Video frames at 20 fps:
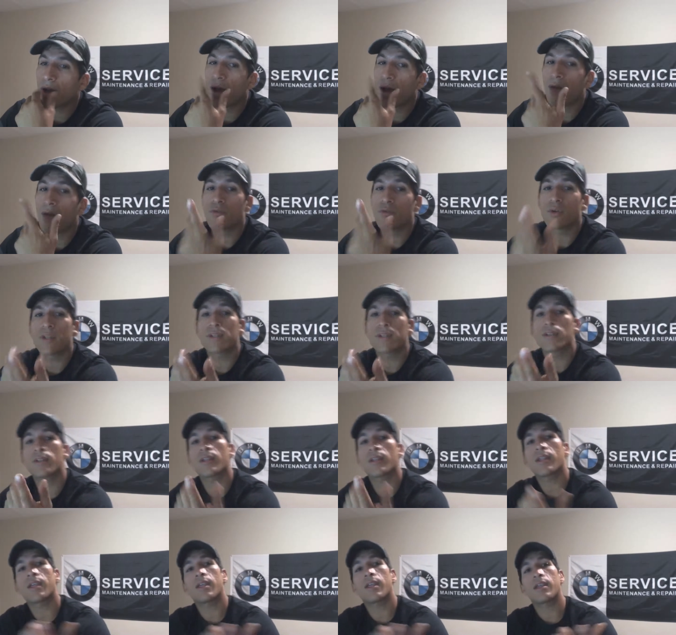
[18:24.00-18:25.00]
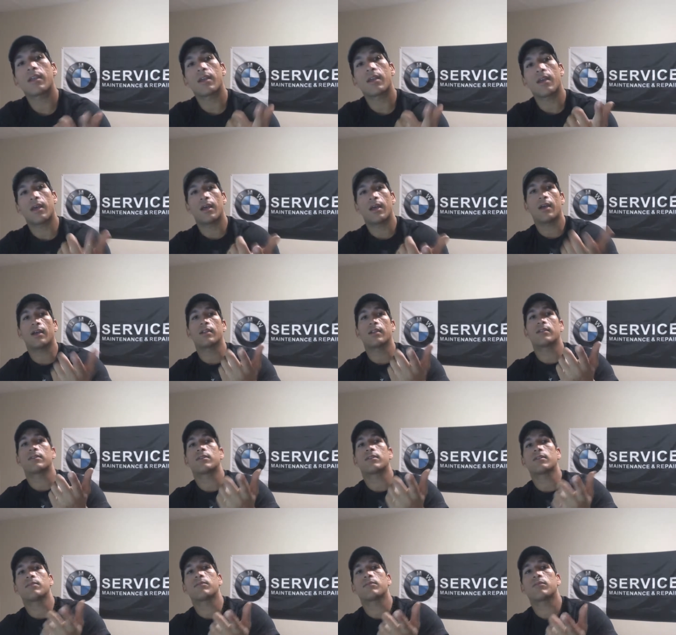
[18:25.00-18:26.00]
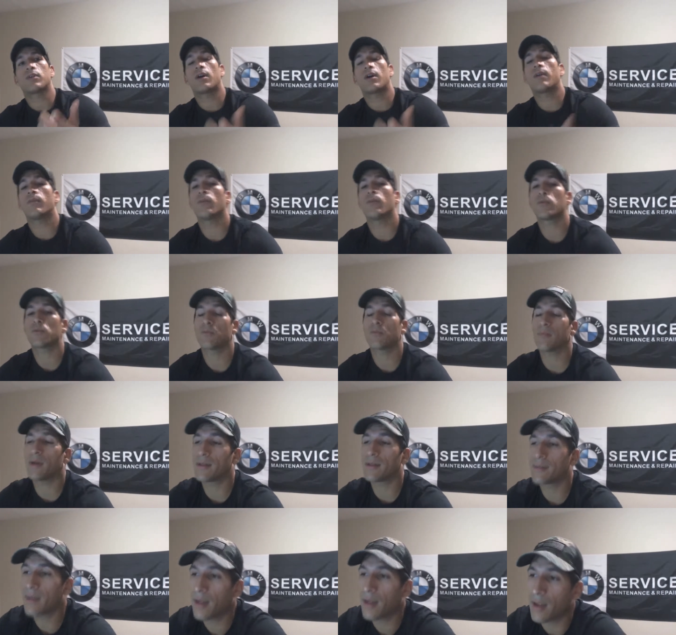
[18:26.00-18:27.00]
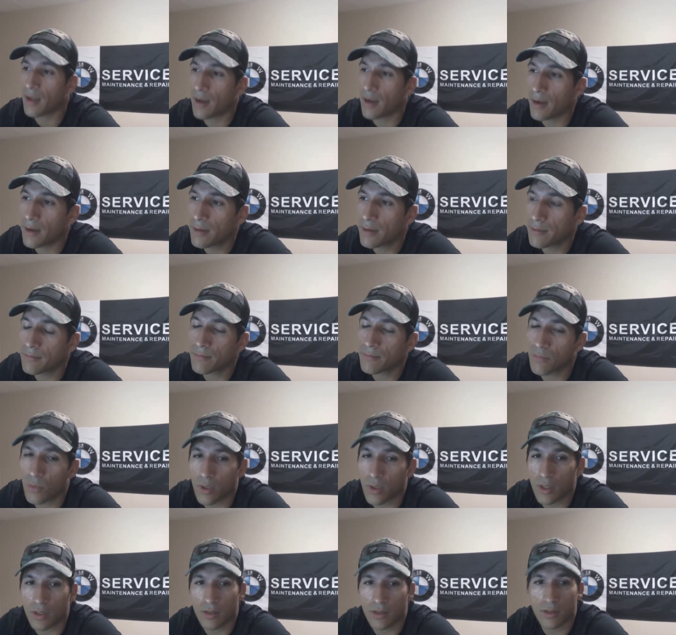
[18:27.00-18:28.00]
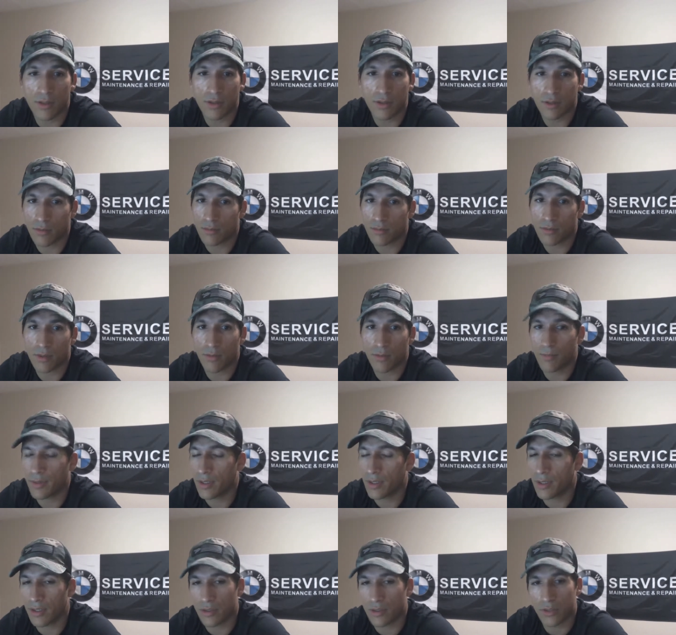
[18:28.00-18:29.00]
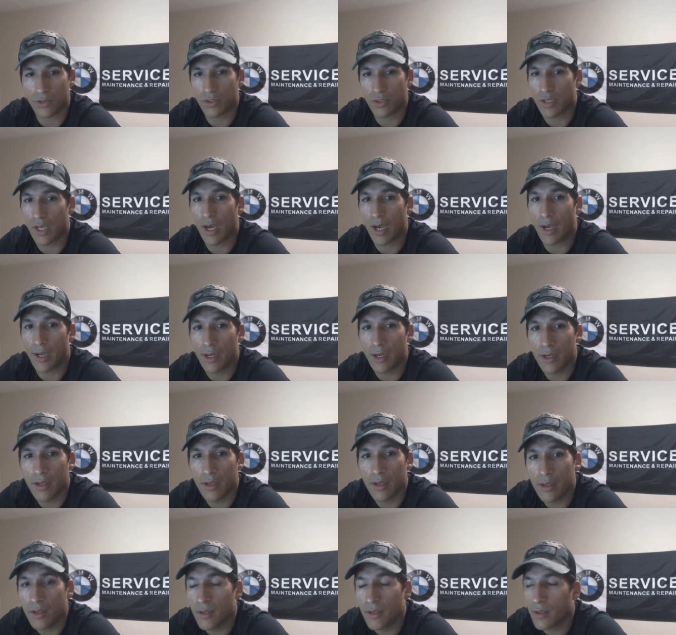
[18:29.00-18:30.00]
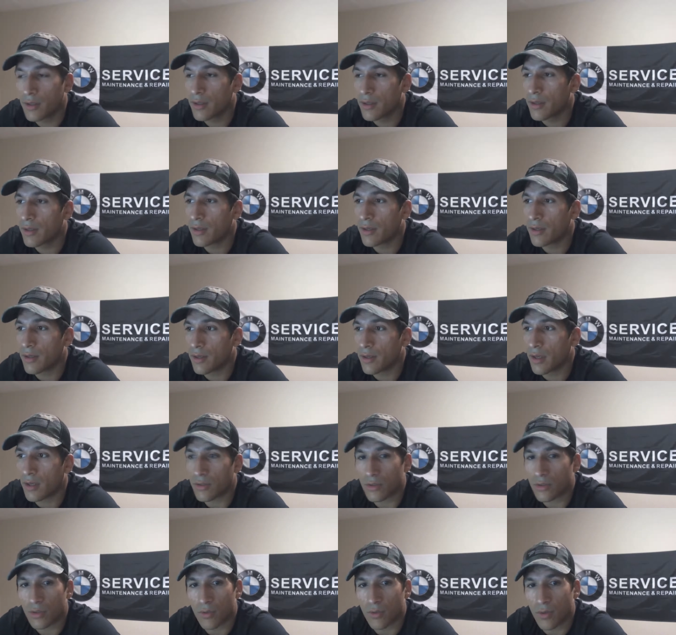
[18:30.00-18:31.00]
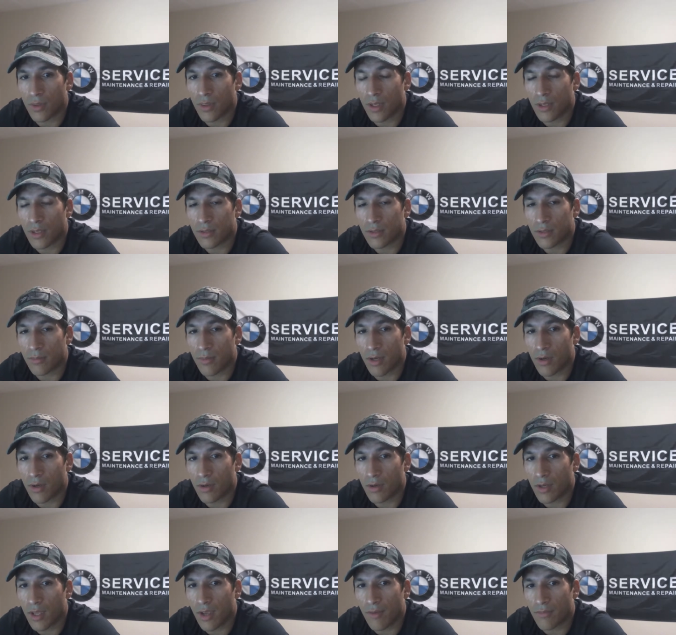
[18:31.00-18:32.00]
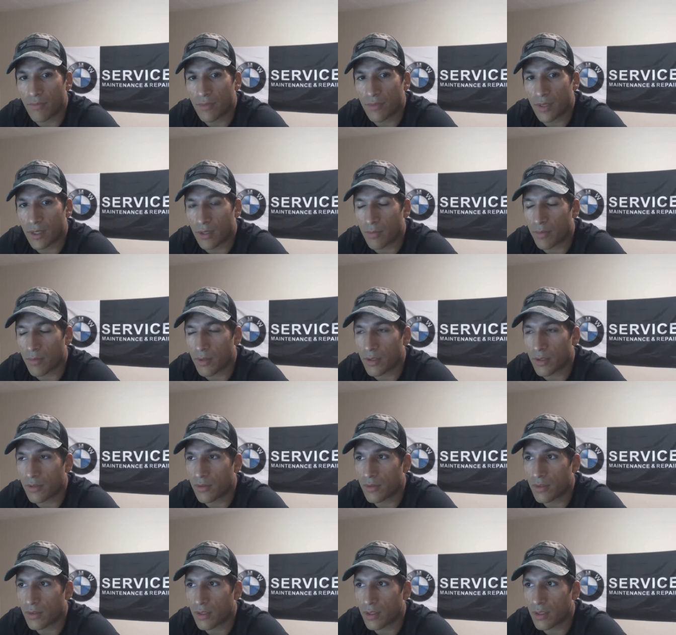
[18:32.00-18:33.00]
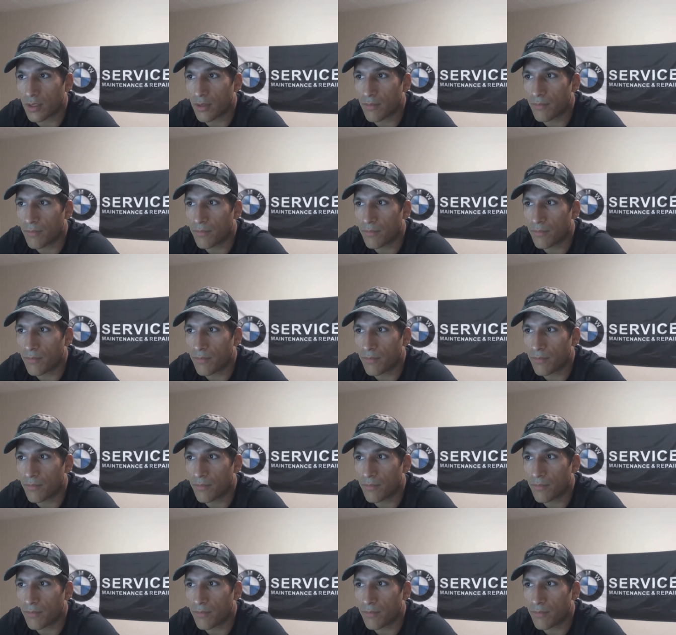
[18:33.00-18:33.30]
I've recently had some problems with my taillight where it doesn't completely just died. Not sure what that's about. I have to take it apart and see.